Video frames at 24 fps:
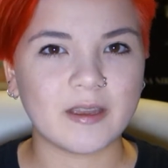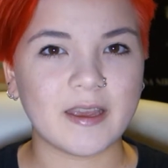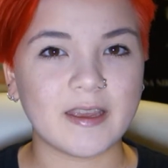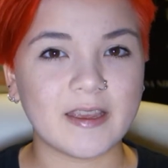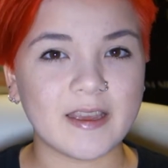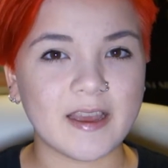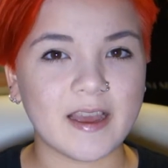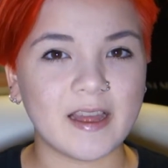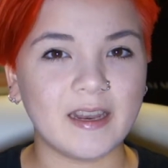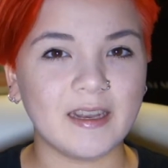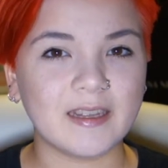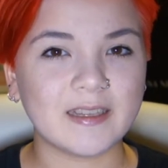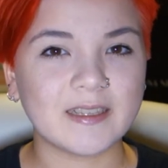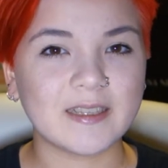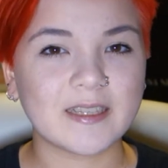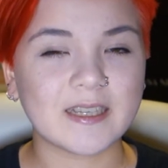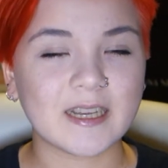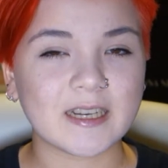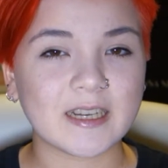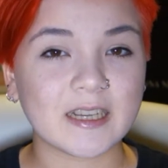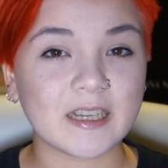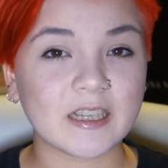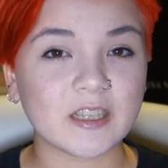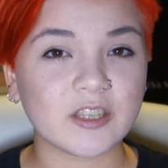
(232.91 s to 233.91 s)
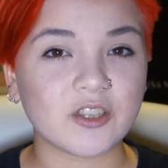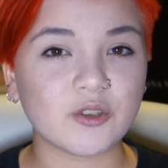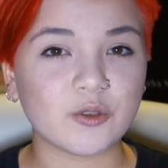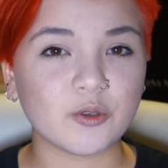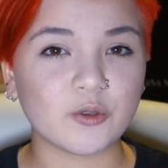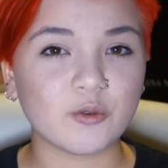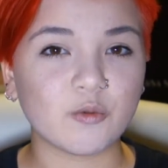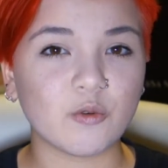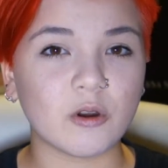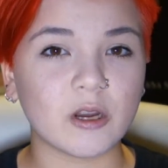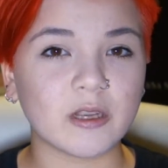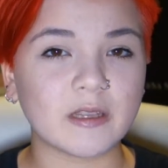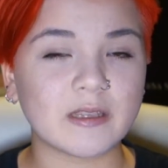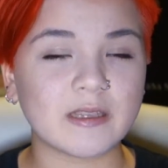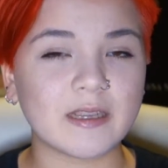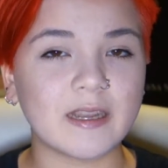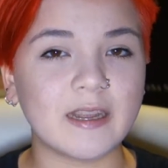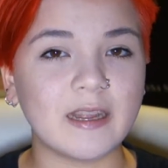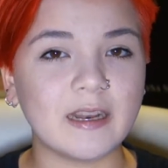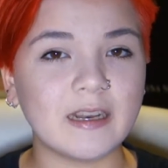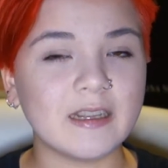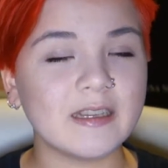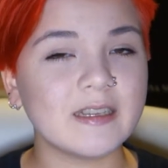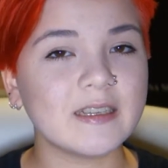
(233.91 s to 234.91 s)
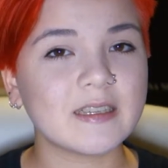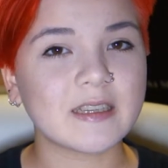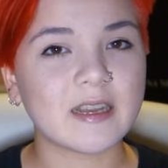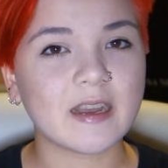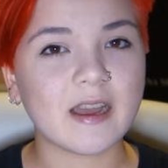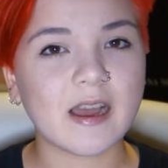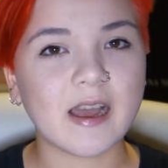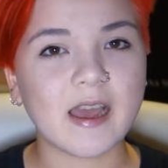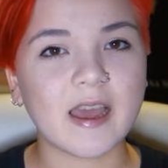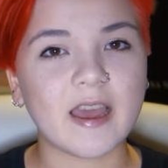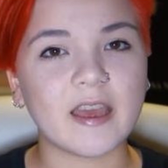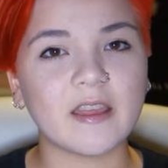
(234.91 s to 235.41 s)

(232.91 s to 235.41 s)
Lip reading: And yeah, let's get into what Elisa